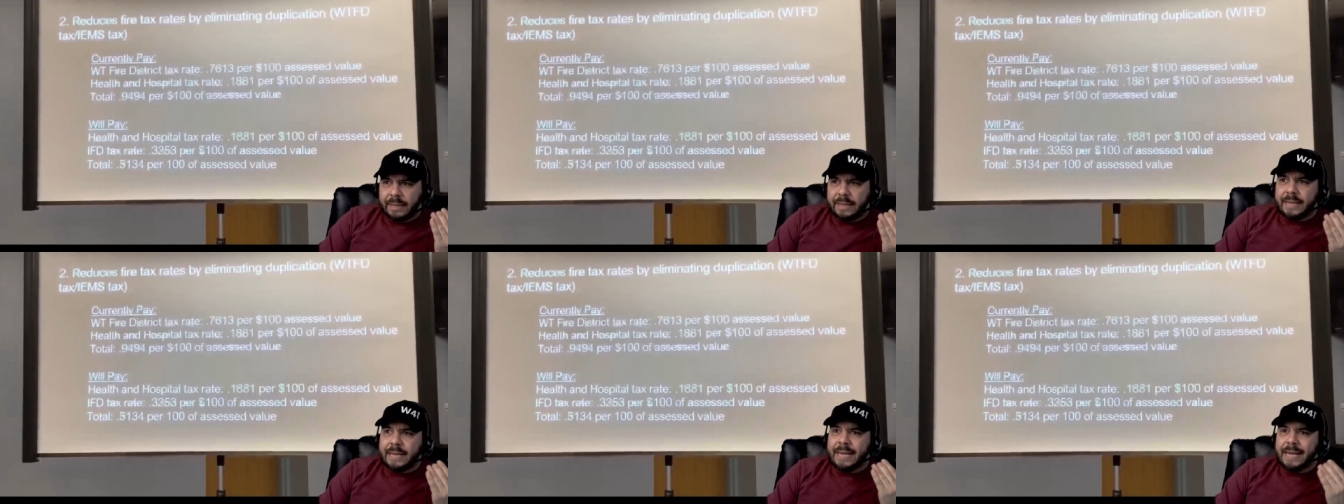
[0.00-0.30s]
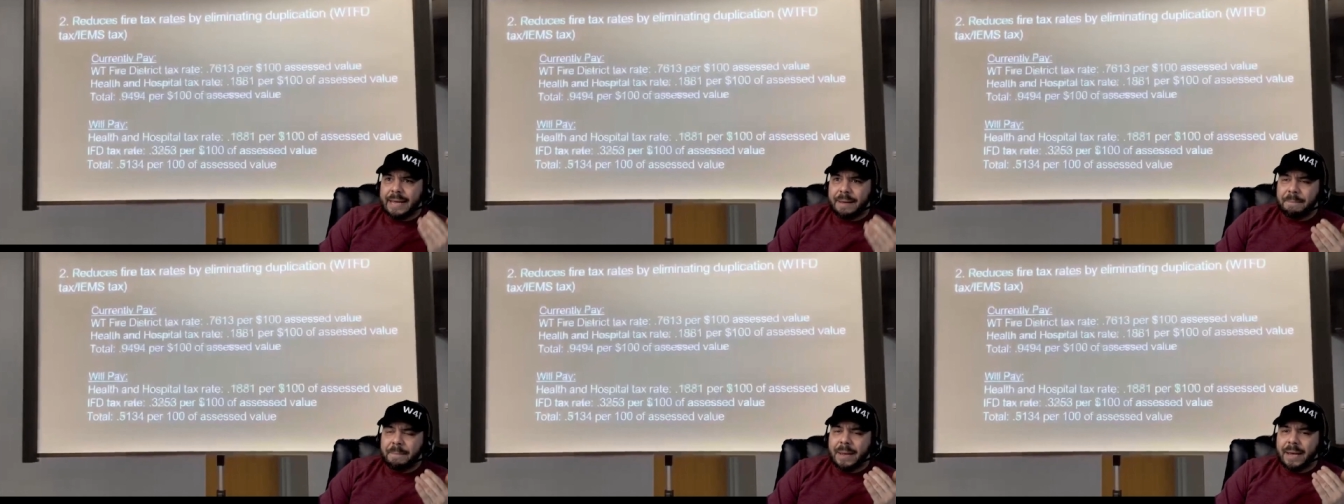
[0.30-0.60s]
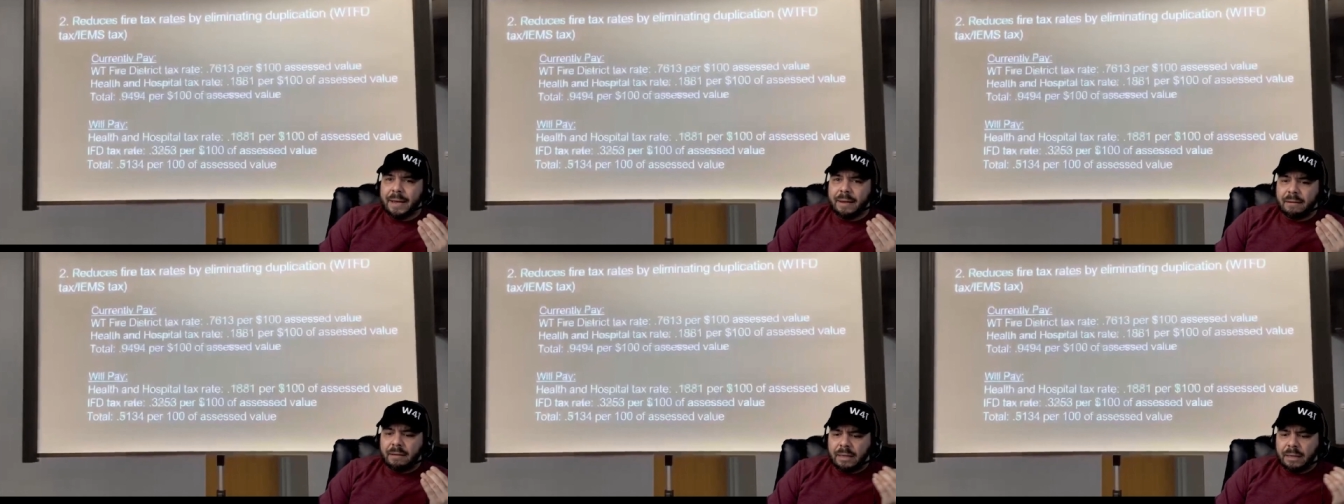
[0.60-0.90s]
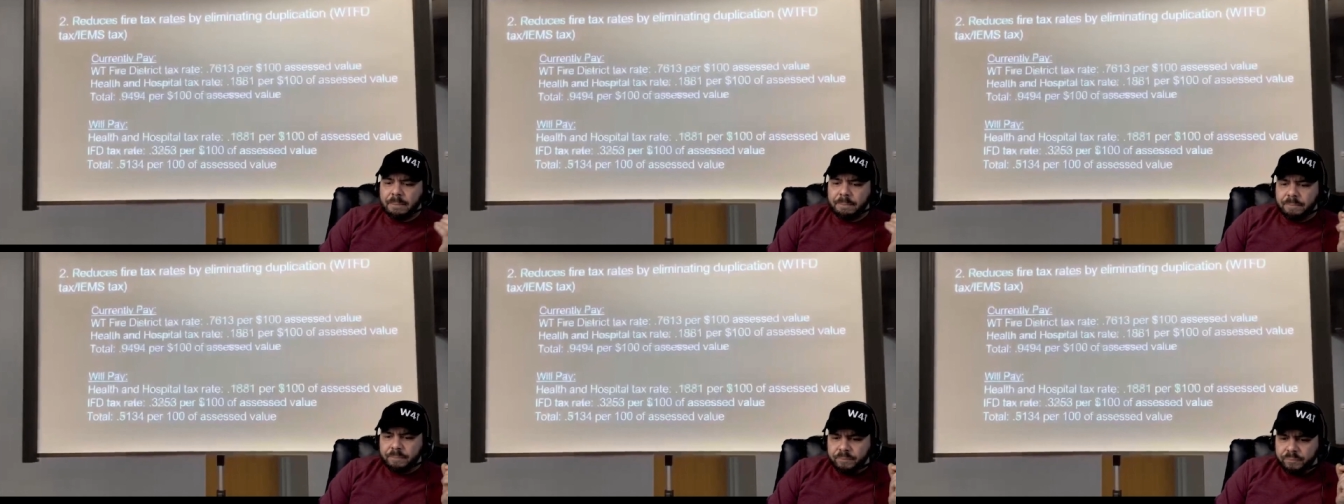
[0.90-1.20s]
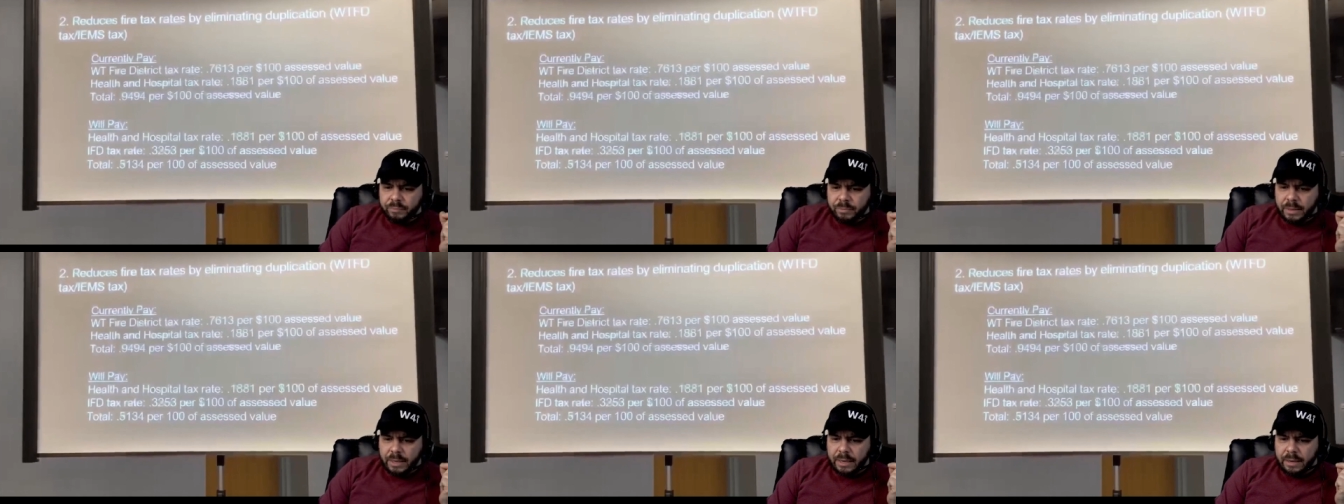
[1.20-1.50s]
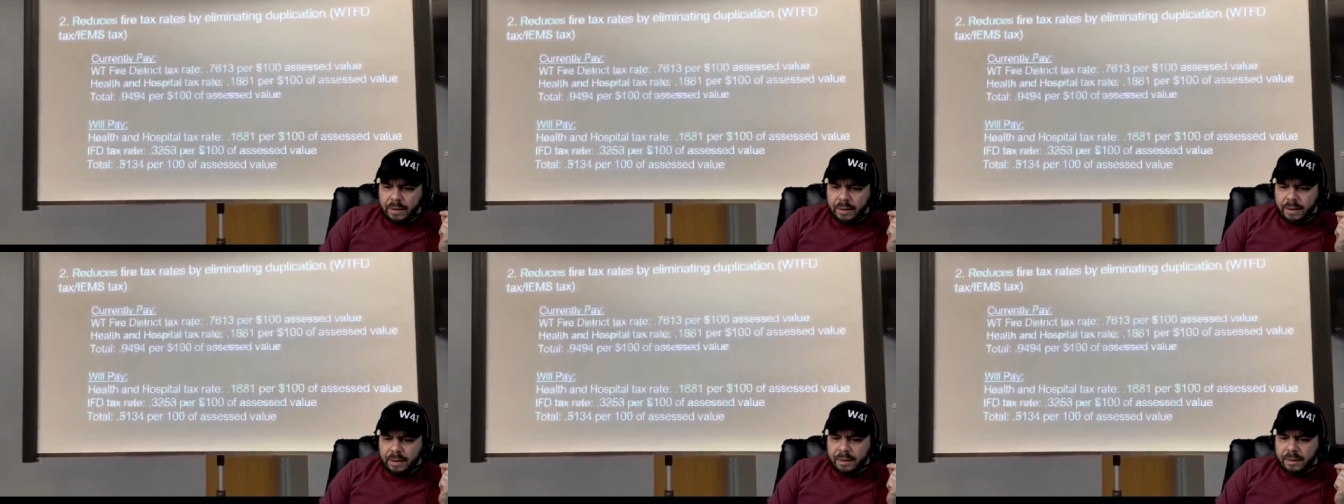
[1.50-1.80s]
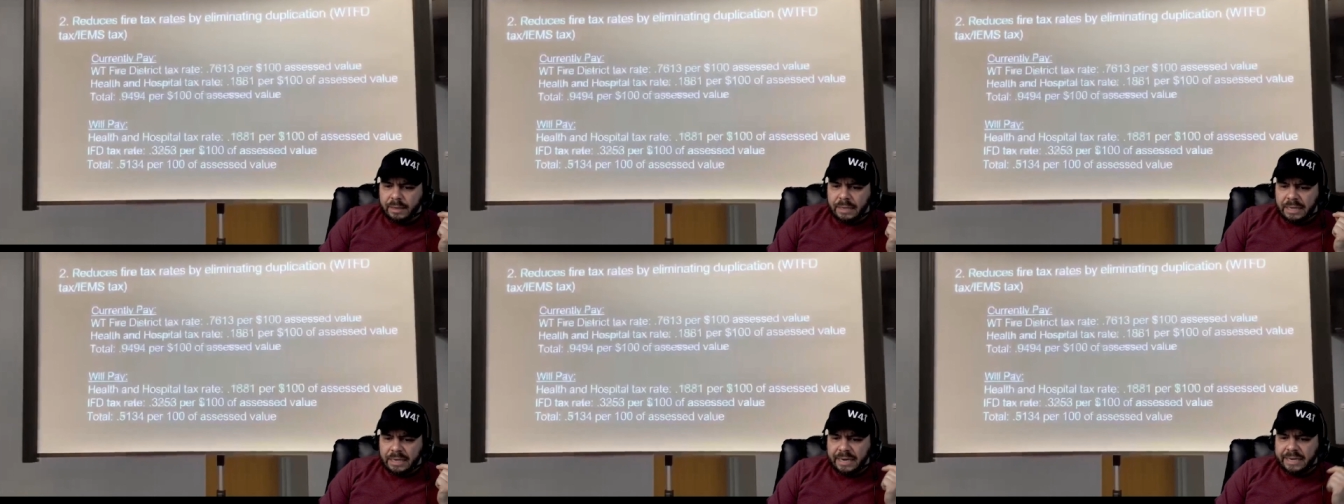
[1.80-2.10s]
the EMS,
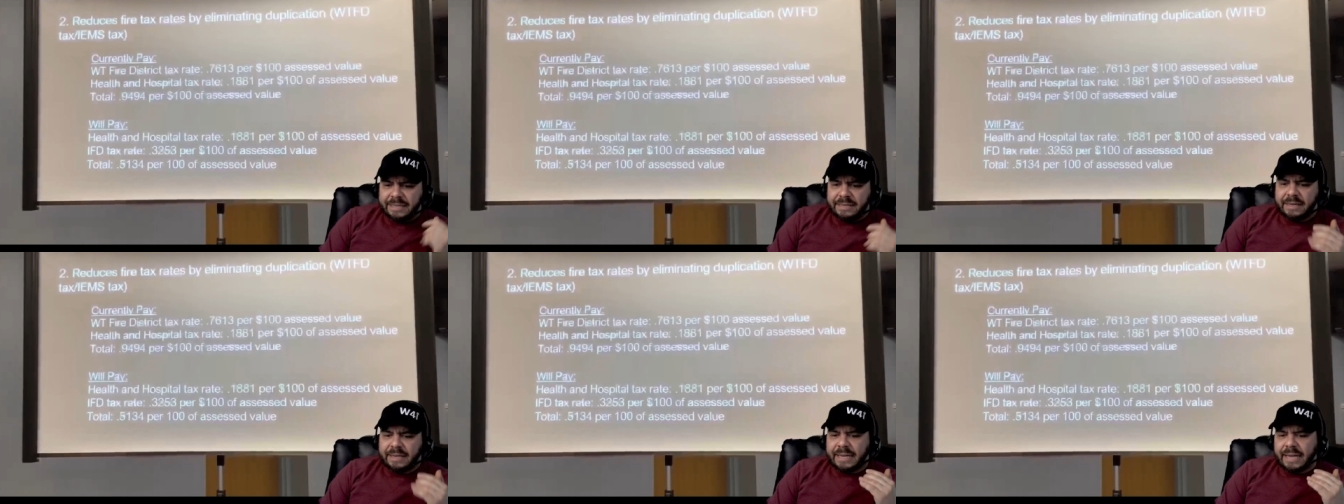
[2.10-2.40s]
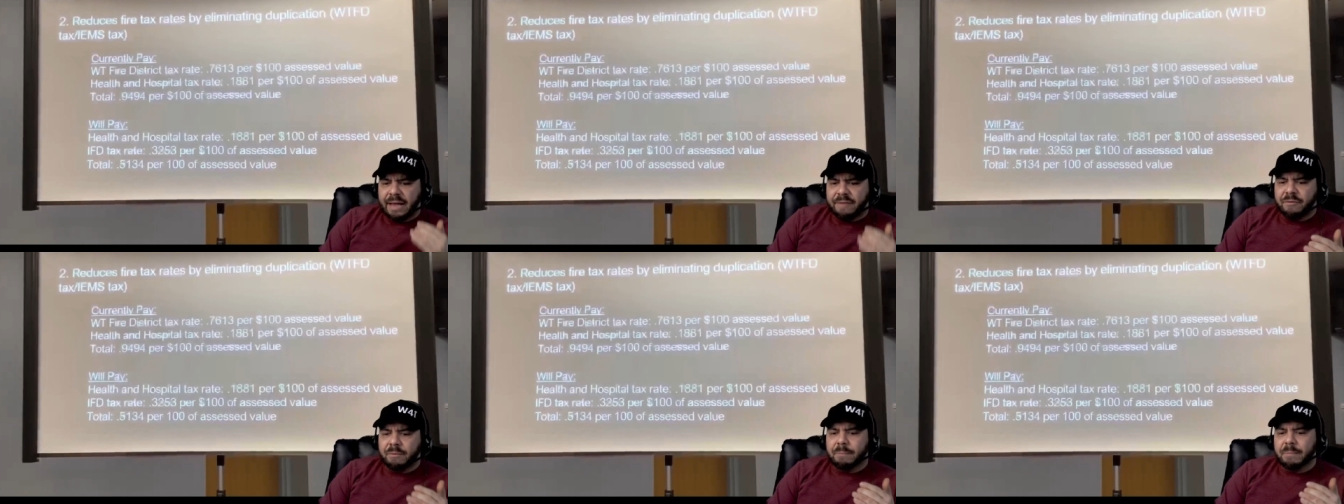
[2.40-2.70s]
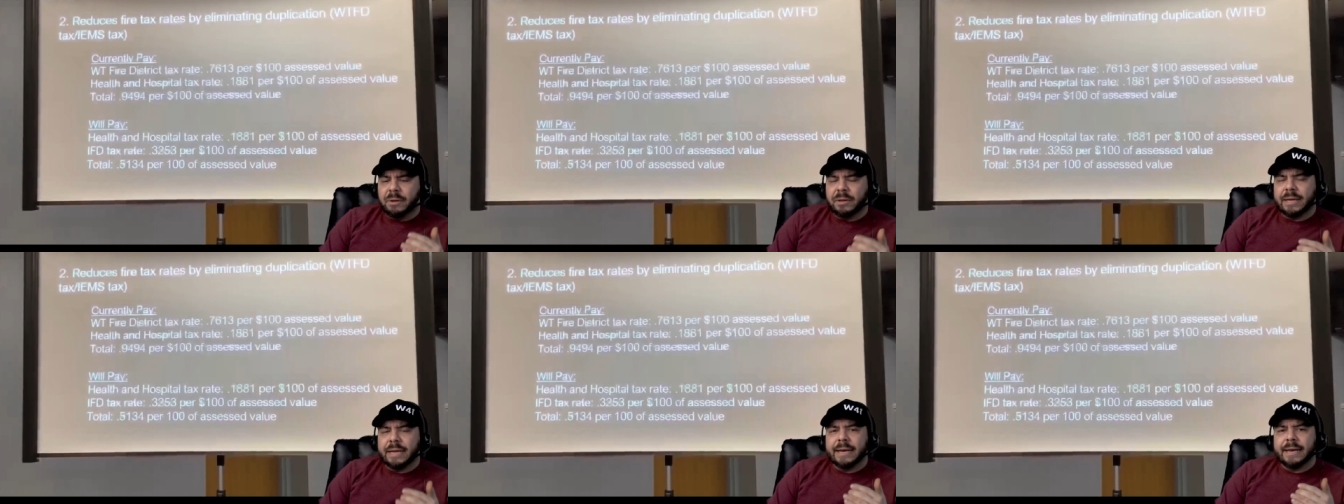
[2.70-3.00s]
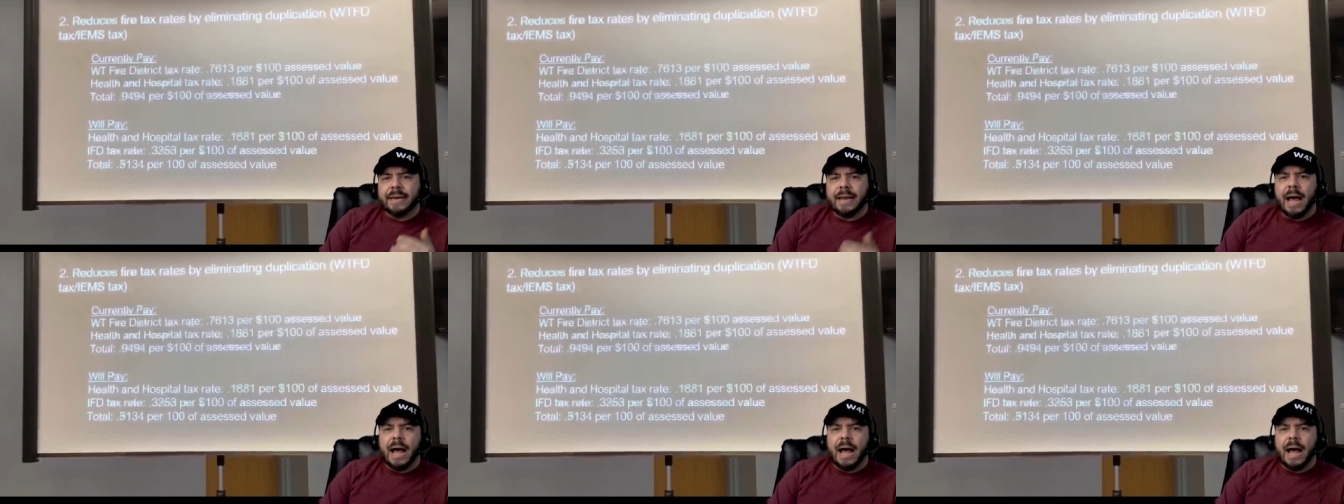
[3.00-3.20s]
is $6 to $7 million.